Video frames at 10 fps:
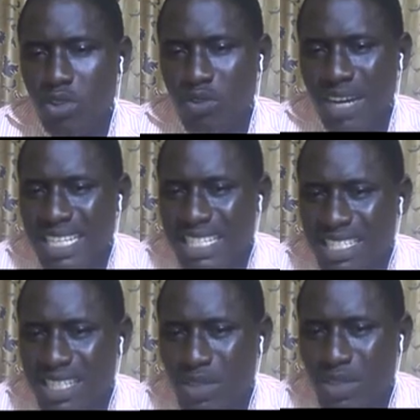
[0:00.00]
far this is
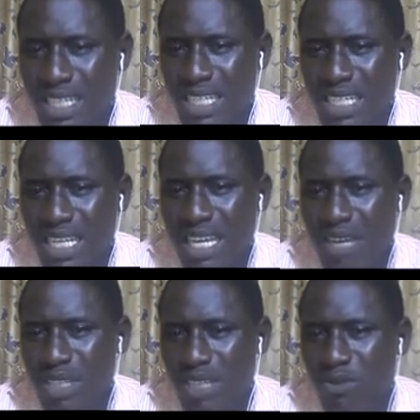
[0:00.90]
still
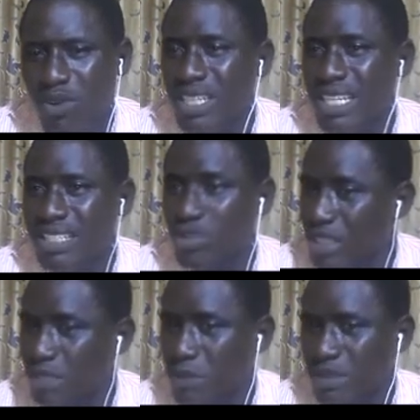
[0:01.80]
within 4 years,
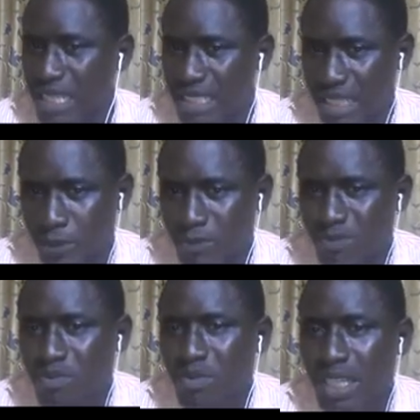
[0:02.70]
20%.
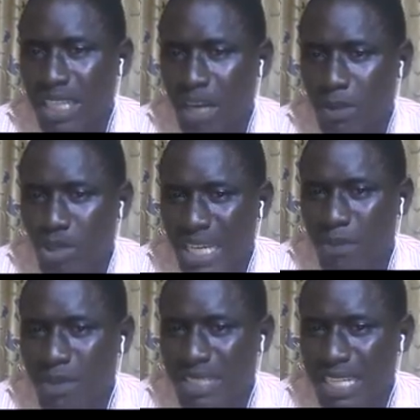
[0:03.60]
That will be
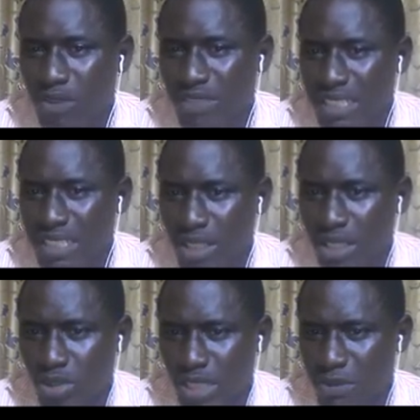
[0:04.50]
20% of this,
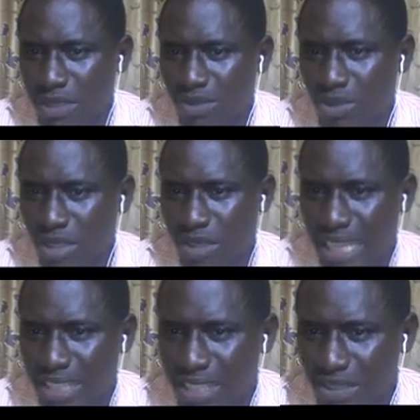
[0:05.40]
20% of the 20%.
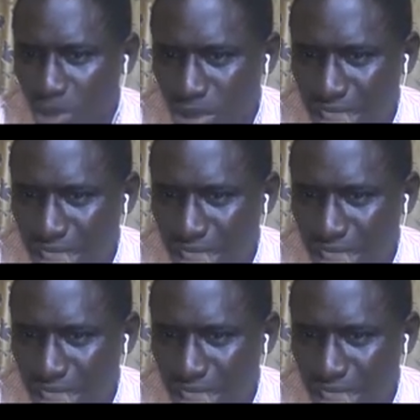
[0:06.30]
That's giving total